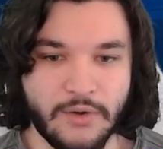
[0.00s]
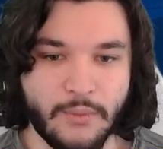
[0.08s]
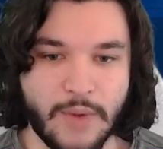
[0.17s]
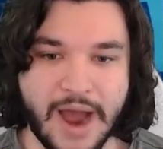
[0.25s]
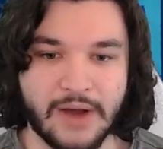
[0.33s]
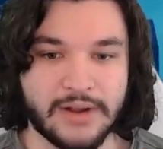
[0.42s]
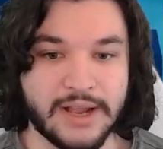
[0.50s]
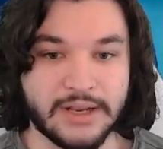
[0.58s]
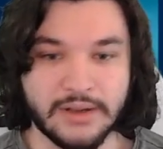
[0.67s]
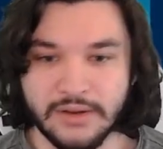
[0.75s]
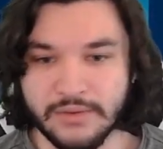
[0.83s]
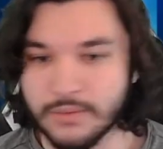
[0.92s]
wow
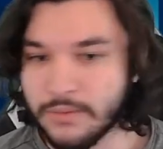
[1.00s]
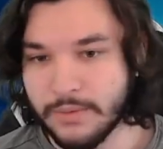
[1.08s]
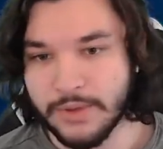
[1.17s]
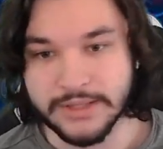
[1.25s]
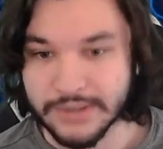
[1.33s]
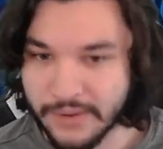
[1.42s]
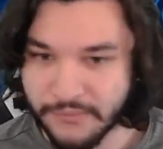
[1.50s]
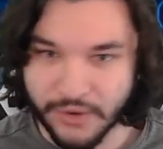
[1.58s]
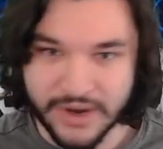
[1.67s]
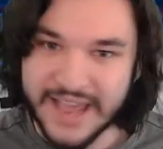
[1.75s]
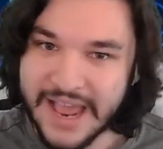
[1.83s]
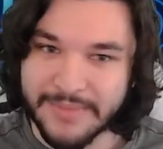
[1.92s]
like it's a
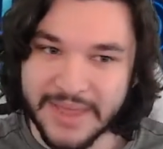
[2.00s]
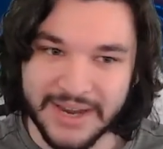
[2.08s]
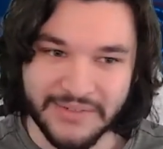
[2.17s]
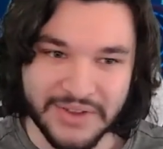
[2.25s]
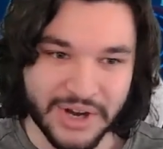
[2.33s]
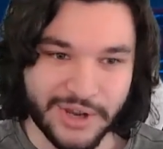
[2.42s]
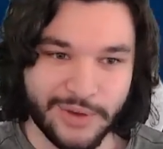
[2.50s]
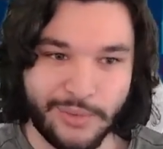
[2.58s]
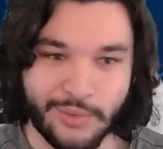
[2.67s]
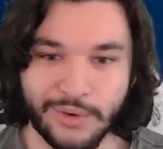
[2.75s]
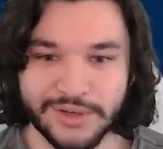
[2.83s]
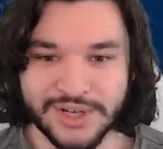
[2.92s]
free game they give you your good
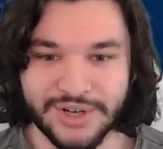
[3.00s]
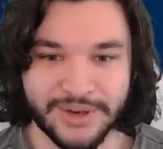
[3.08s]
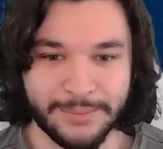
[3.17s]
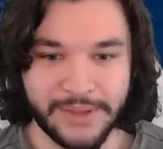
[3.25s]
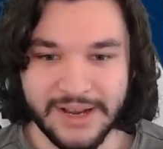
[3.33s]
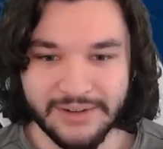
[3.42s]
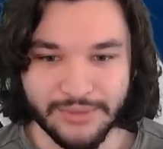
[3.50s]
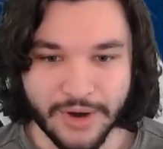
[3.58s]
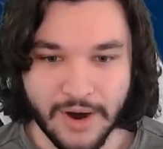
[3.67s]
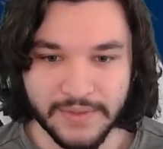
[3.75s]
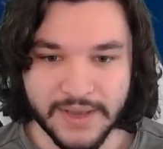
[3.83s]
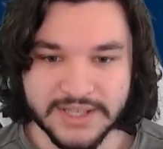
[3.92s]
rewards and you're complaining
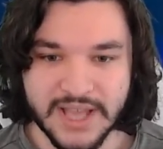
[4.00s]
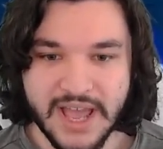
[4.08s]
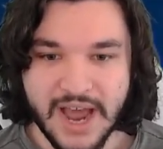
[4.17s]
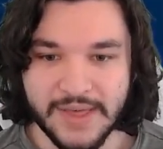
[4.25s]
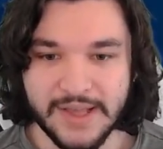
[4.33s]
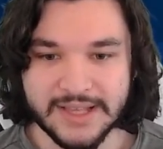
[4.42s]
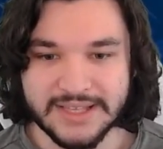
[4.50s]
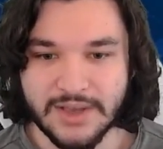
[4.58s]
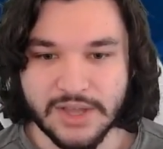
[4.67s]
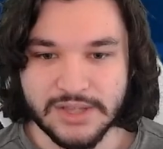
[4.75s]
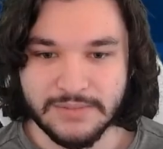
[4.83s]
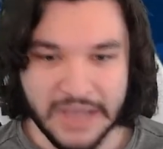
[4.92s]
regardless i think that's
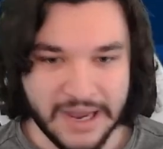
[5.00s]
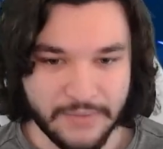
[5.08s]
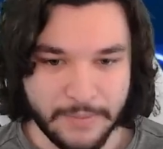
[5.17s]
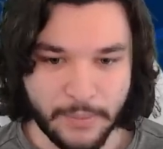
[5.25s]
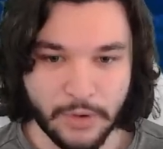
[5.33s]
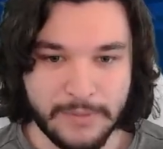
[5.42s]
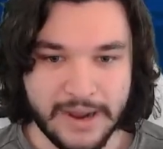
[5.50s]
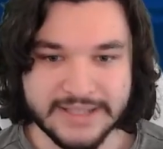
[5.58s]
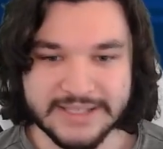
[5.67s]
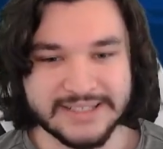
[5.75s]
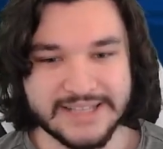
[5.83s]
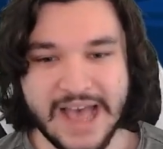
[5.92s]
a kind of a poor
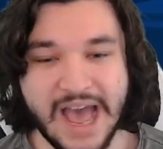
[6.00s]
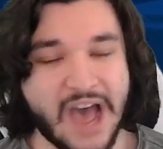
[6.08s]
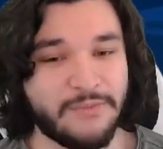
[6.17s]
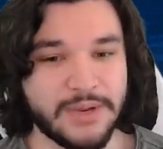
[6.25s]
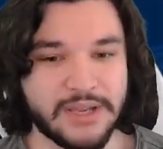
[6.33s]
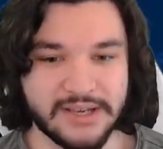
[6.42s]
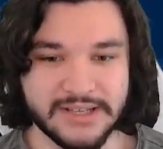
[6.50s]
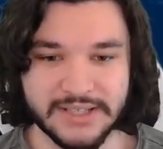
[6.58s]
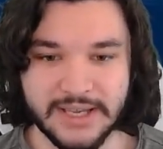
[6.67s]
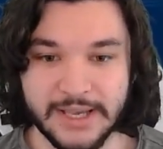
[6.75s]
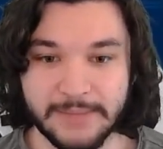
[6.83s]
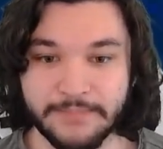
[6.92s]
mindset to have because
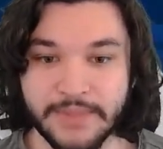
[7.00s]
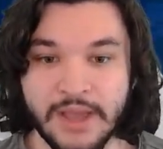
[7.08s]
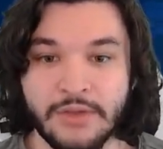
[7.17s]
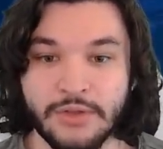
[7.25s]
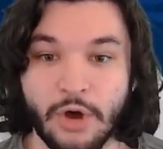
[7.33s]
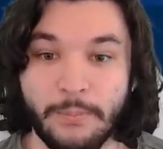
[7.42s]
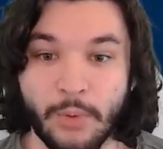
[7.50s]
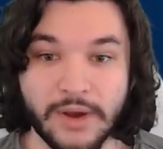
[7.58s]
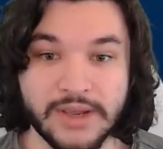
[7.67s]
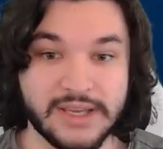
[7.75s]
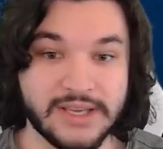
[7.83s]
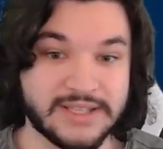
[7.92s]
again the whole
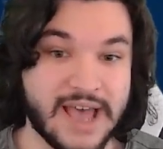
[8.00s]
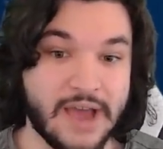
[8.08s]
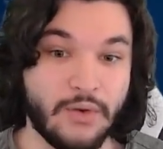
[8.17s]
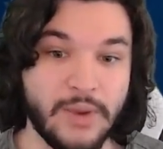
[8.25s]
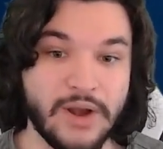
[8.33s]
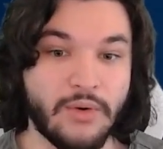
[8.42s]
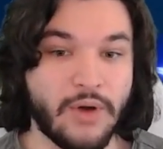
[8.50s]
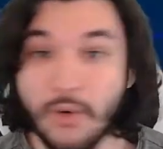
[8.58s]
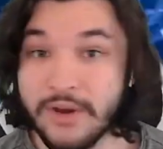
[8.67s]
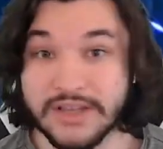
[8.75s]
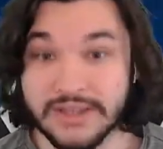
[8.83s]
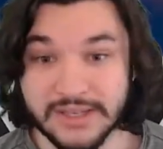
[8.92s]
point is that we don't
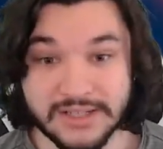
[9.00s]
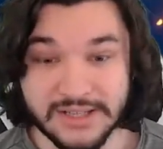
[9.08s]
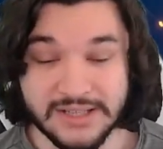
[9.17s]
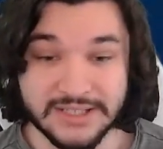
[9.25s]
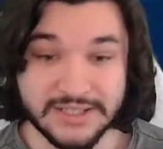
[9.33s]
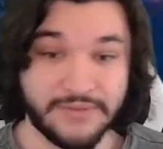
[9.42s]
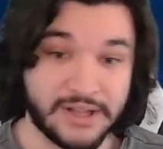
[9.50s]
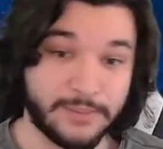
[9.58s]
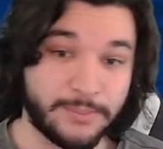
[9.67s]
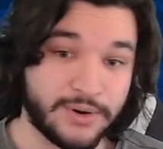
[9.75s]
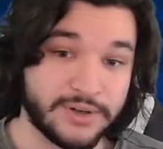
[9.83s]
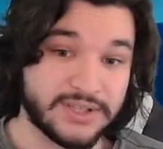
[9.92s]
owe anything to these
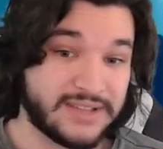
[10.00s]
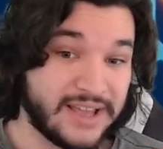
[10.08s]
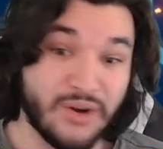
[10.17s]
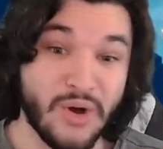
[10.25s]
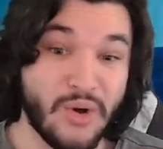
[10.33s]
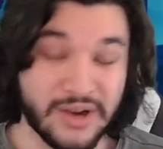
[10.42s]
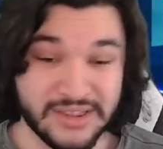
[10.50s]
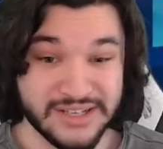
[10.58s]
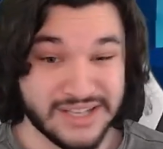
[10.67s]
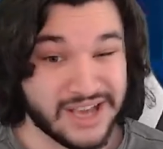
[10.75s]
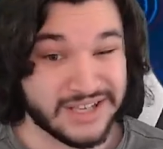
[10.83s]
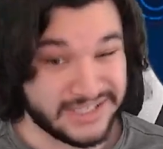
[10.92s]
developers they don't owe
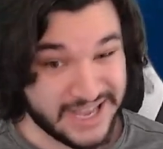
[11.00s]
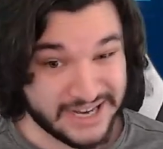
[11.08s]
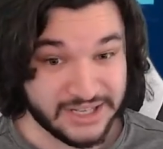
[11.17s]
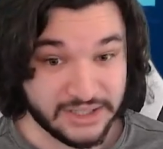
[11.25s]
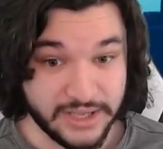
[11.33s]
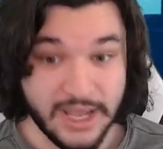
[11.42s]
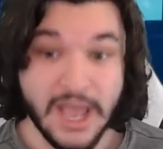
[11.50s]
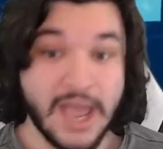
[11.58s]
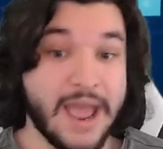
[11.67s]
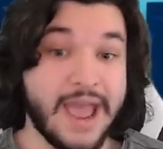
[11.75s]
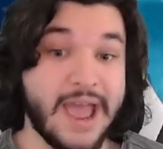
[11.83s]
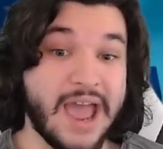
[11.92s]
anything to us technically
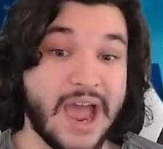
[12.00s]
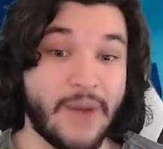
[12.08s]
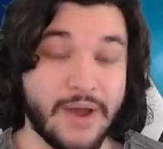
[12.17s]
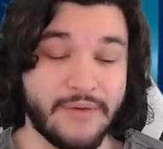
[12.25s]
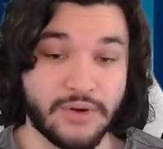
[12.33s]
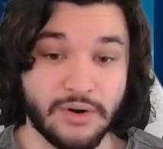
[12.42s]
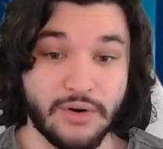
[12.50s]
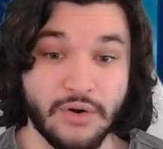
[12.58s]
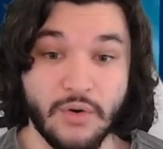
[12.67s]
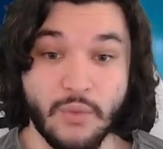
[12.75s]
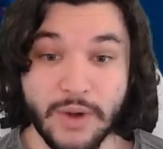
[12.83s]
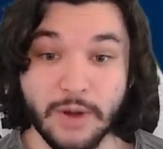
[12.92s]
however
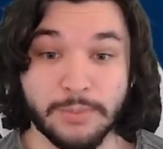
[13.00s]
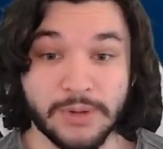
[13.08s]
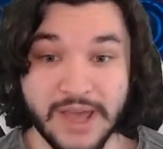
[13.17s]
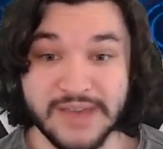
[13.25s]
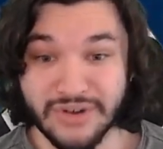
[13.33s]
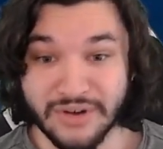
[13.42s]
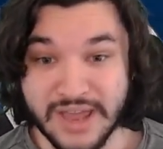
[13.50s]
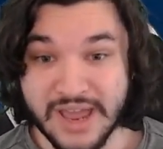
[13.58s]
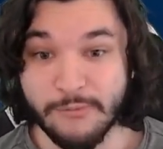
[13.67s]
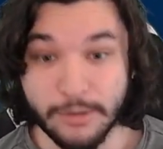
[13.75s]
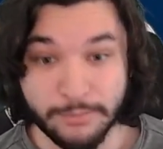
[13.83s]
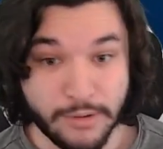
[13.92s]
we're playing their
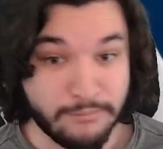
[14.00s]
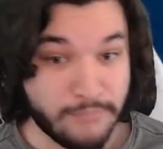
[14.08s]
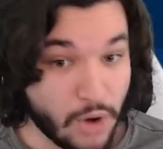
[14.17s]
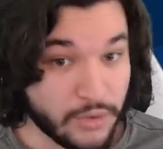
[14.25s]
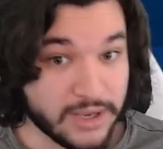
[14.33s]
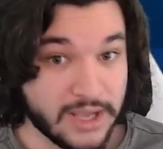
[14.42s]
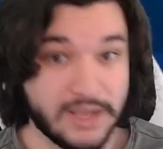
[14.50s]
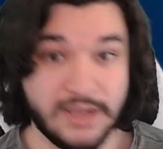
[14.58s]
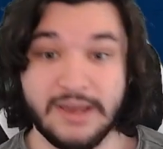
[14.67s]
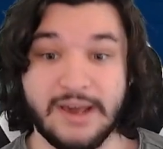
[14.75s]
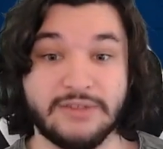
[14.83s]
game, we're promoting it.